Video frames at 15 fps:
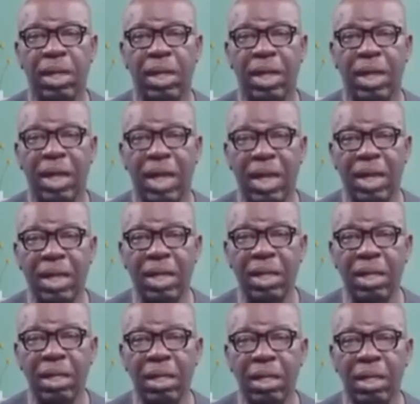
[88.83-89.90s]

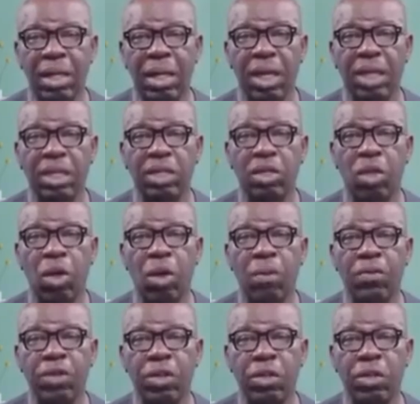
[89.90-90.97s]
Clearly, it is
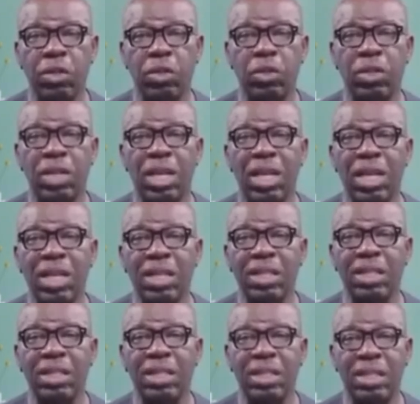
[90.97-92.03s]
obvious to the
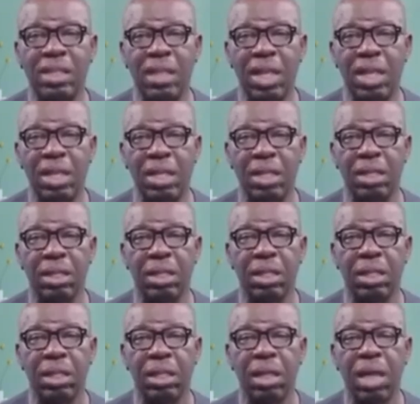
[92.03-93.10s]
least discerning
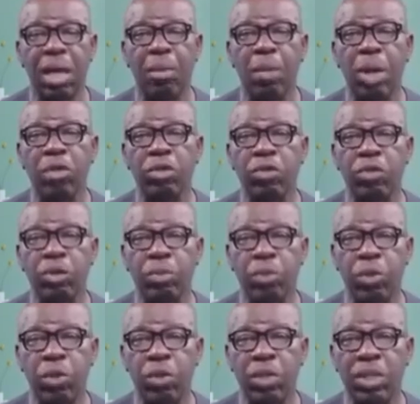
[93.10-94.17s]
the amount of
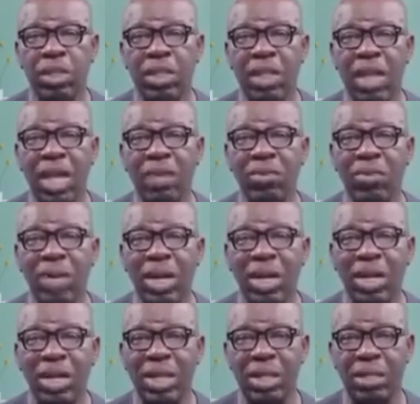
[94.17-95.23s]
impunity and
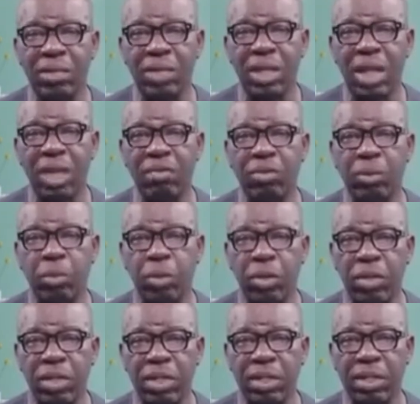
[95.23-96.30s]
reckless disregard for
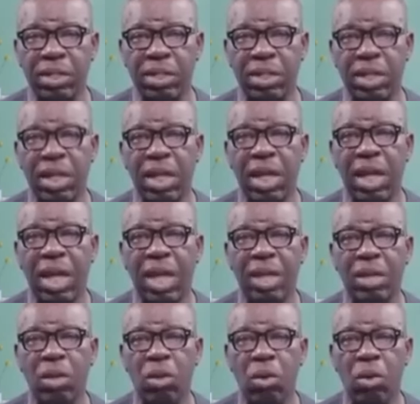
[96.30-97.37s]
processes
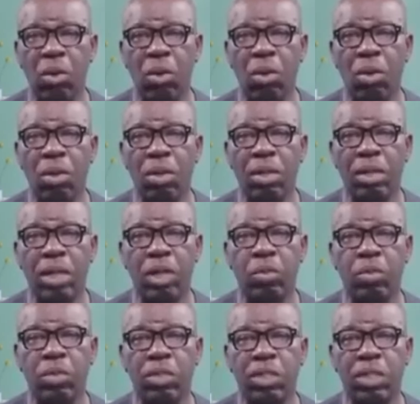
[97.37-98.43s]
and law that
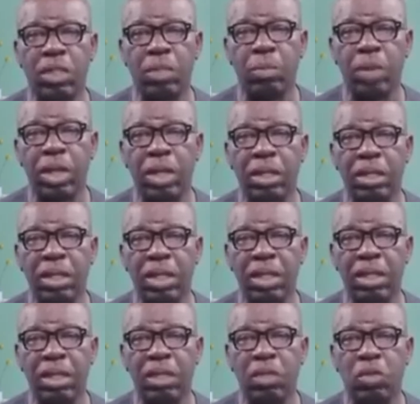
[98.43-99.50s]
was displayed
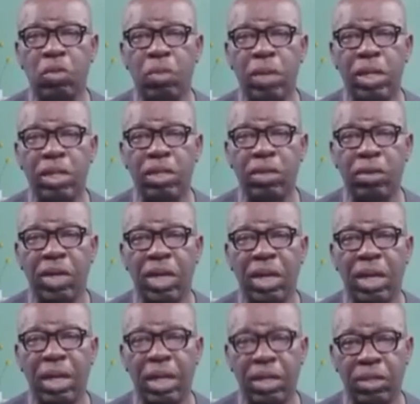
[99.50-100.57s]
in this gubernatorial
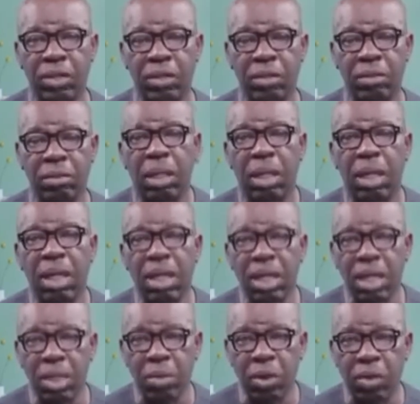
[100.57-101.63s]
election. In a
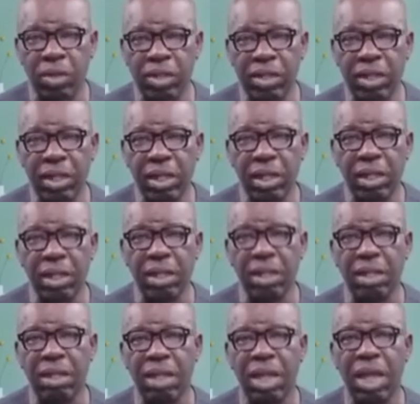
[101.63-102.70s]
democracy,
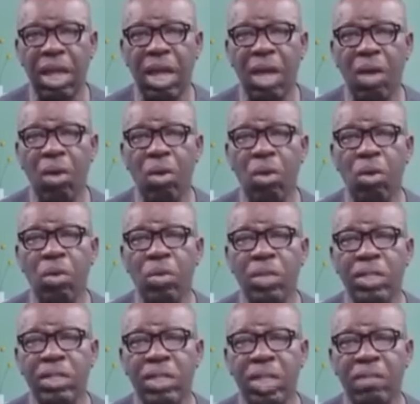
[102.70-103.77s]
there are
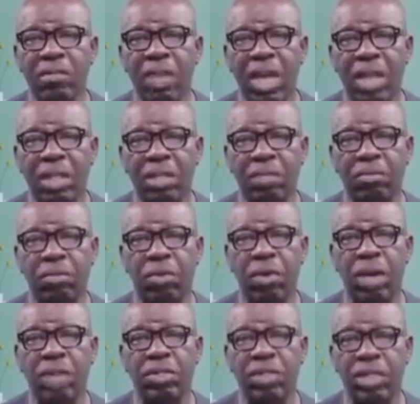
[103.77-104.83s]
always safeguards
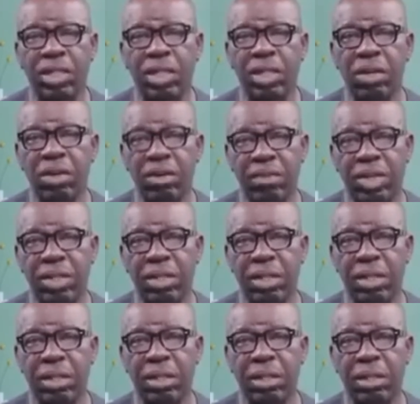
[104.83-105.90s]
for addressing
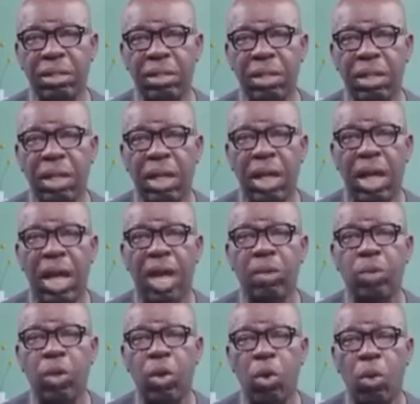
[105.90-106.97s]
grievances, and
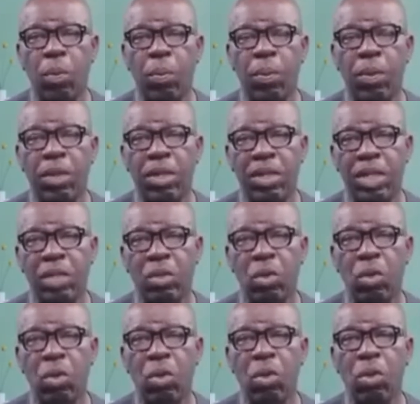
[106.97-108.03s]
we hope that
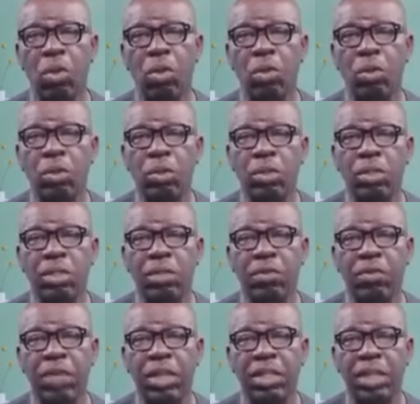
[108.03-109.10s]
all those
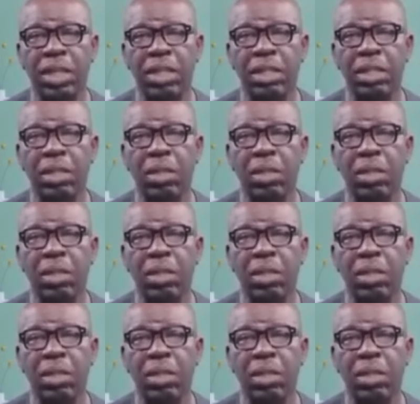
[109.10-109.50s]
affected